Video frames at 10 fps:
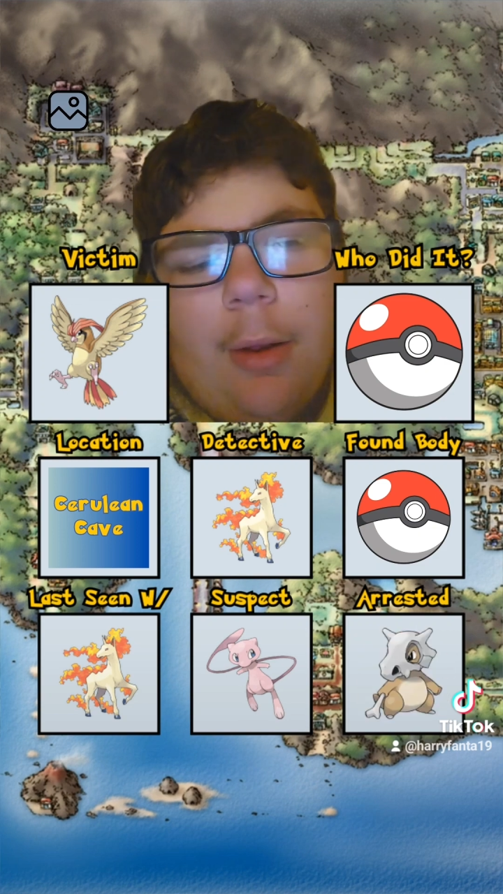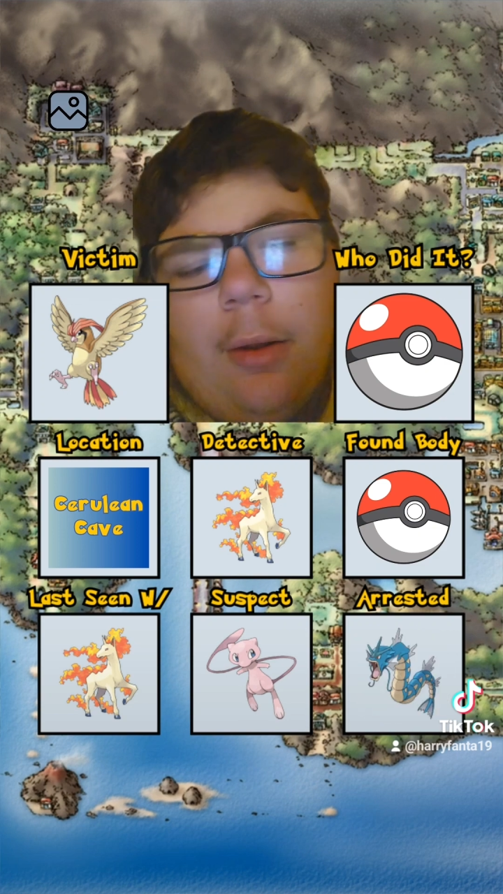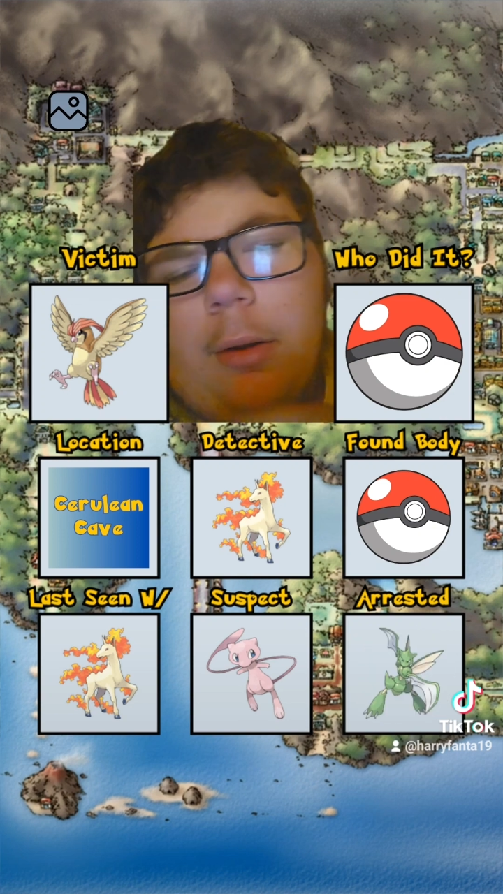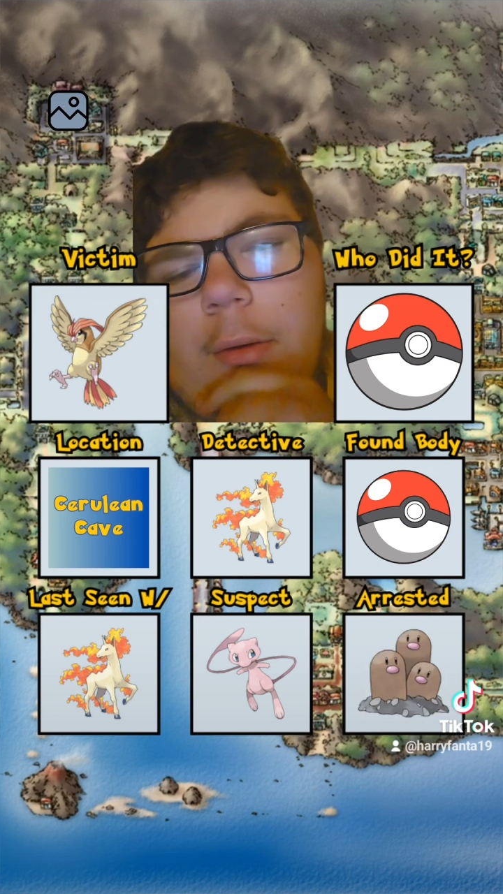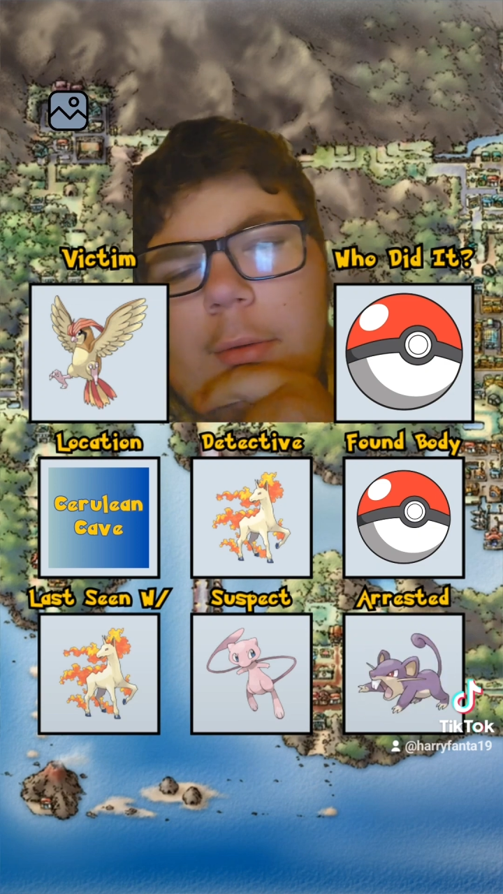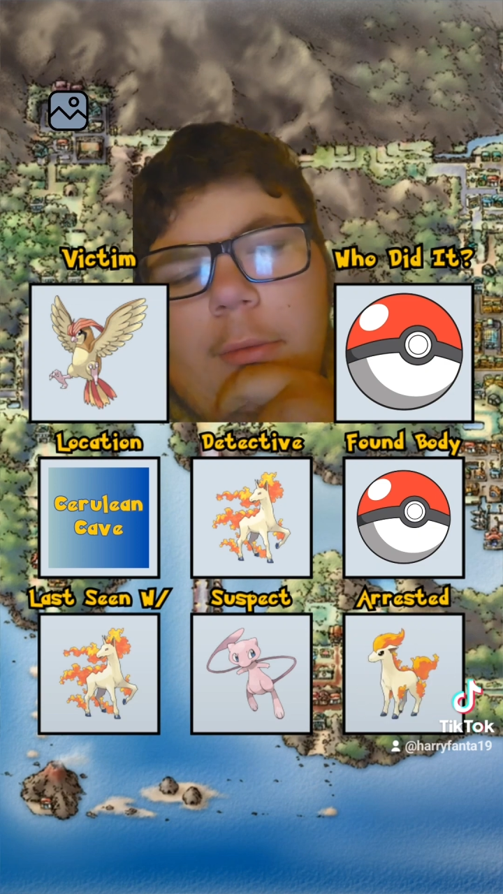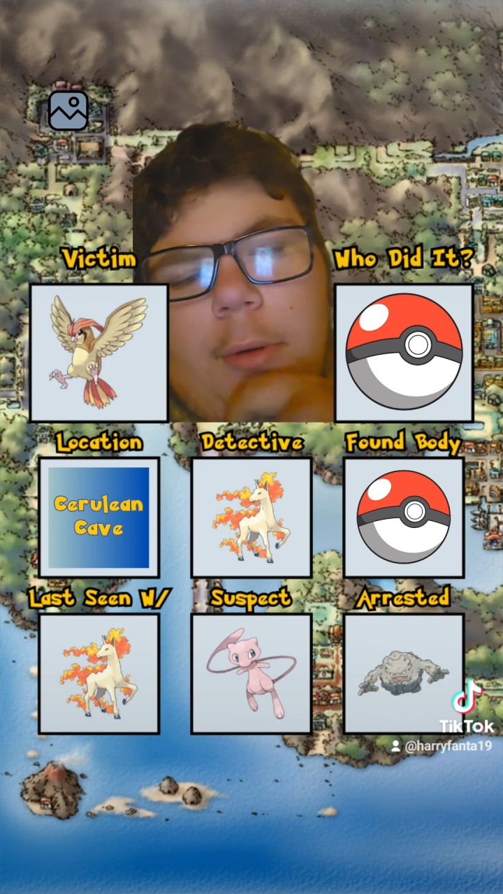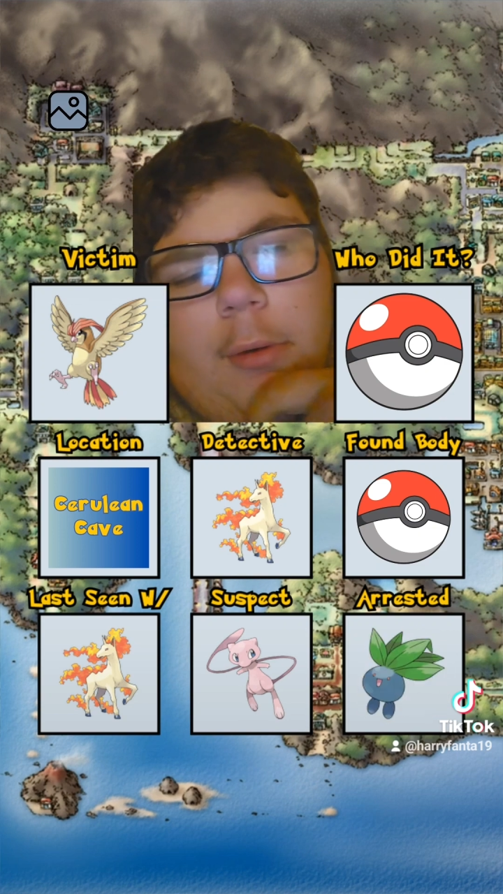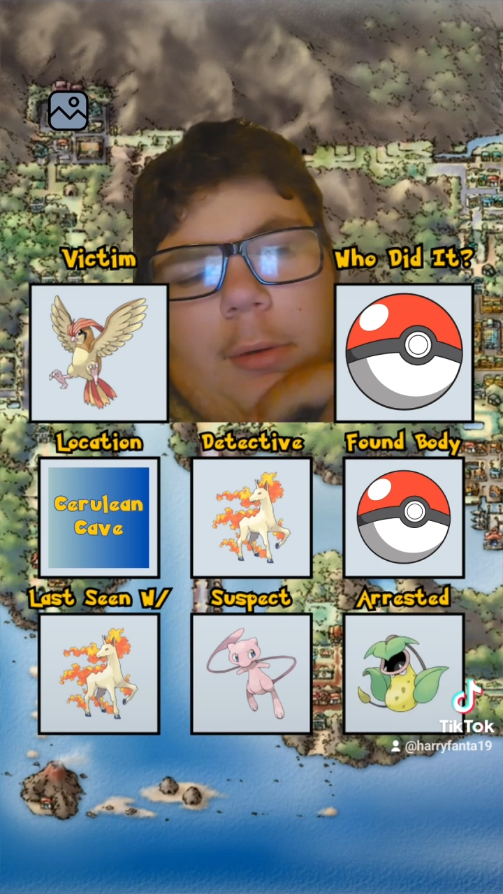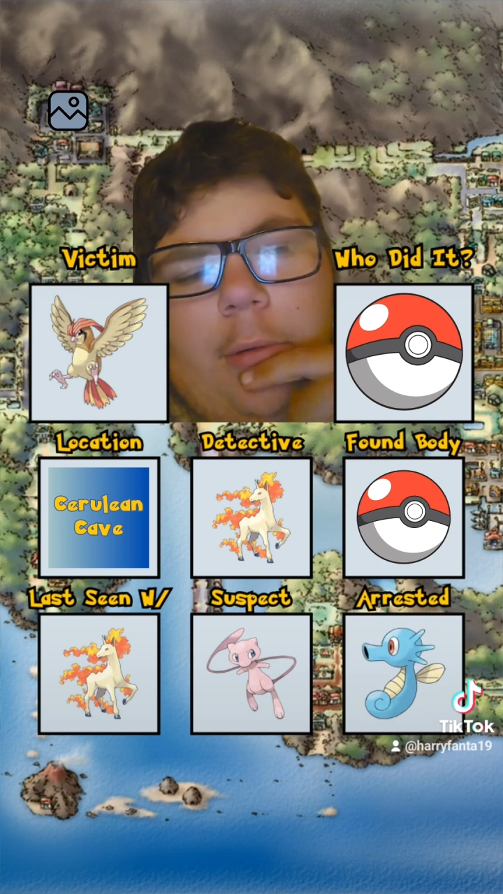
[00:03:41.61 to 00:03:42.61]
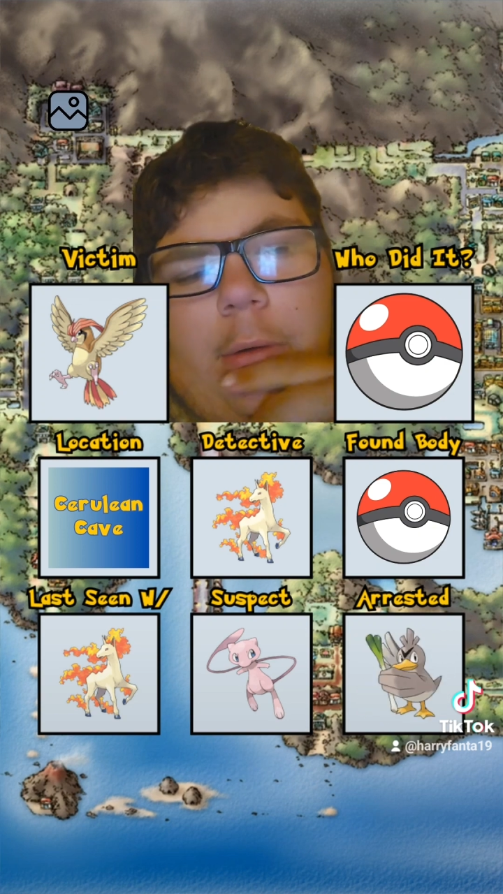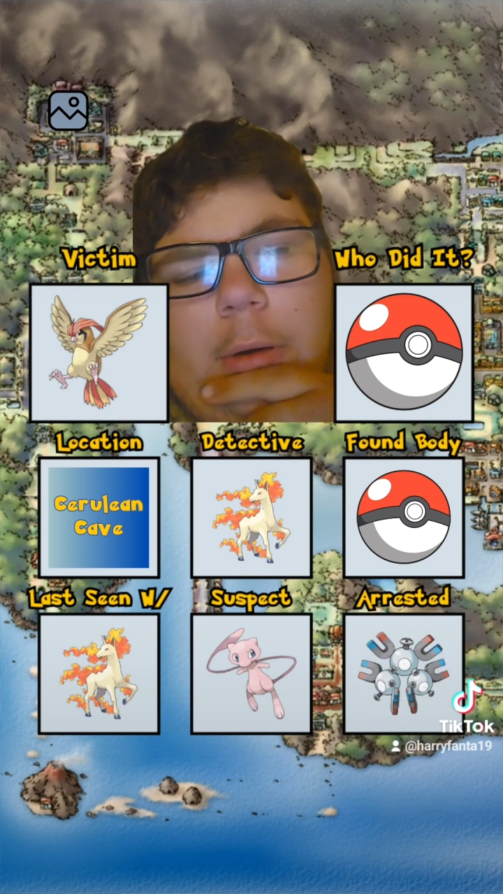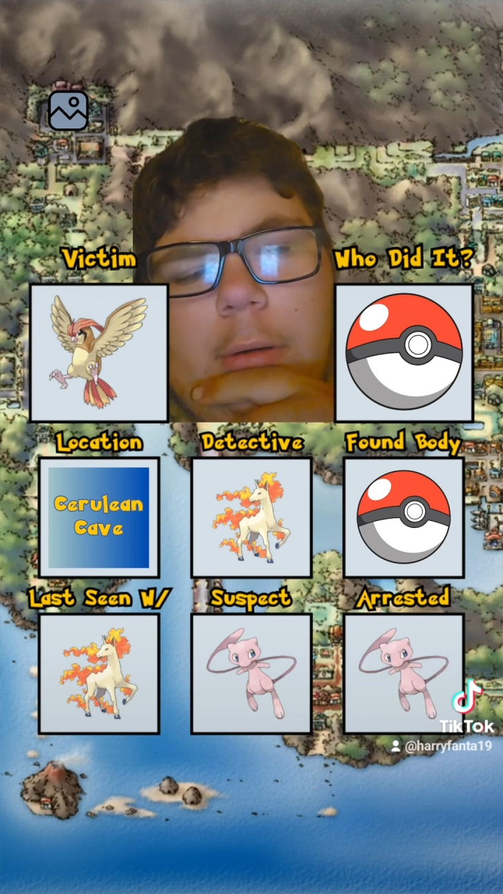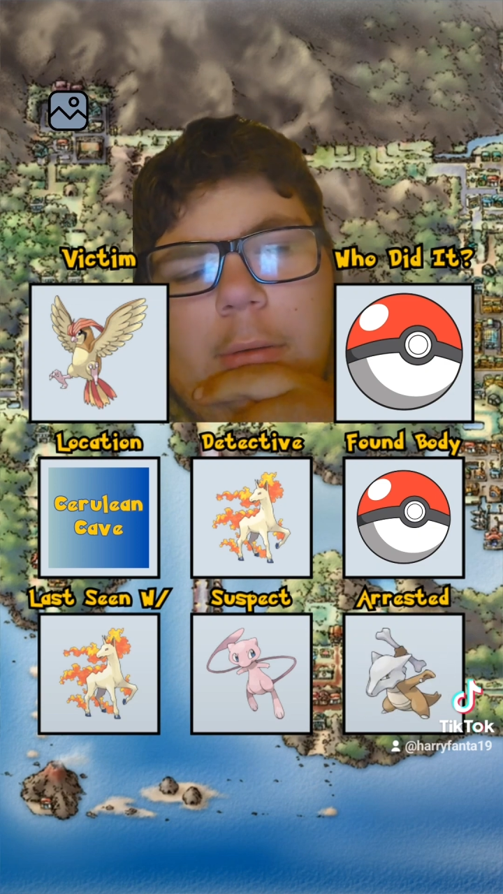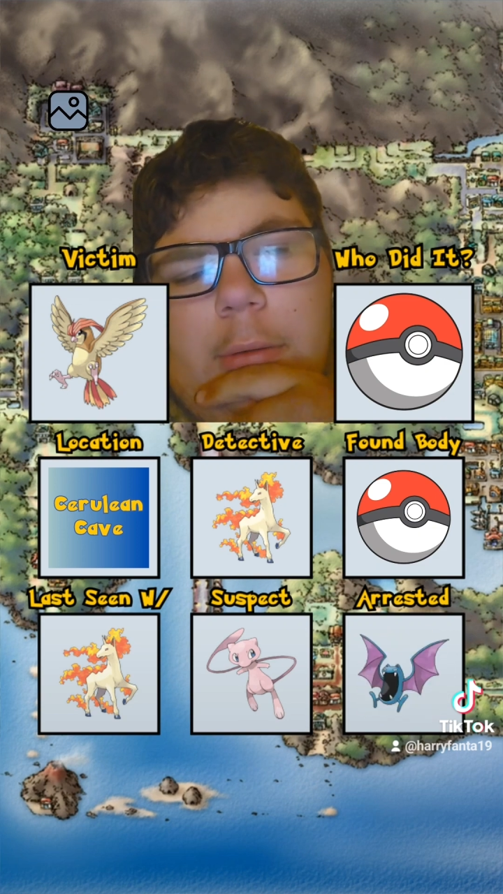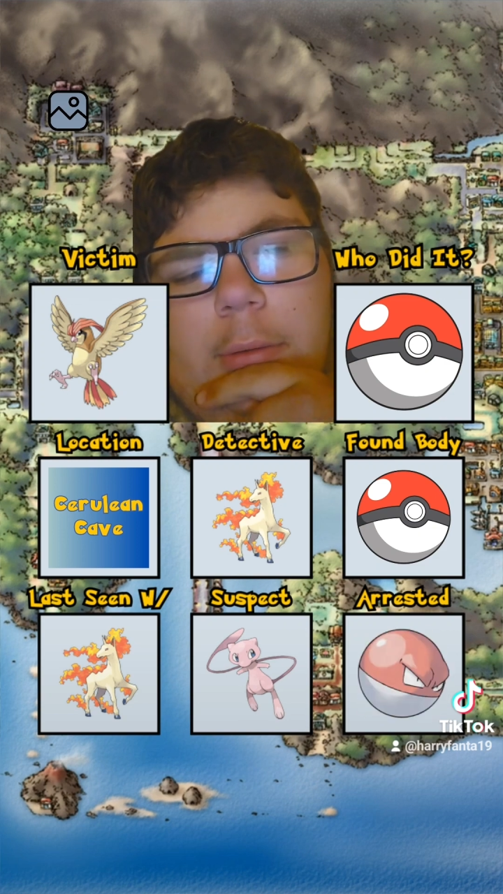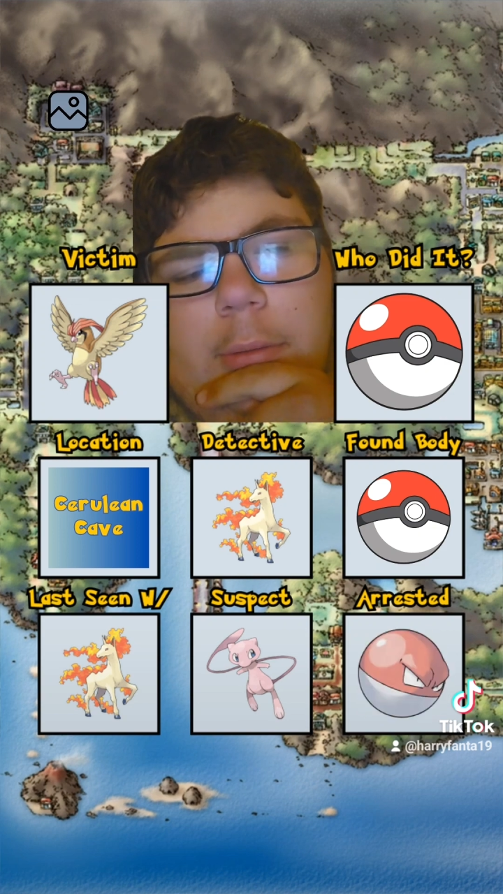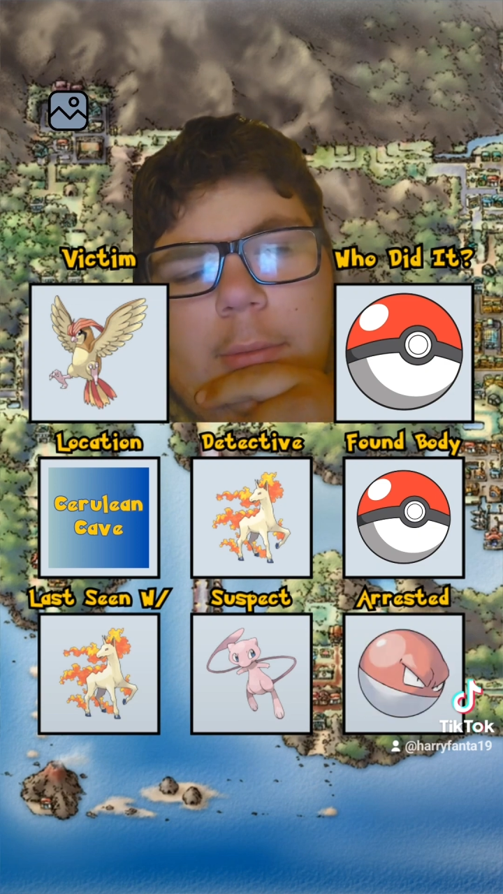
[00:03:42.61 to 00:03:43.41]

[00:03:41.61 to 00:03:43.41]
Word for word: Okay. Uh.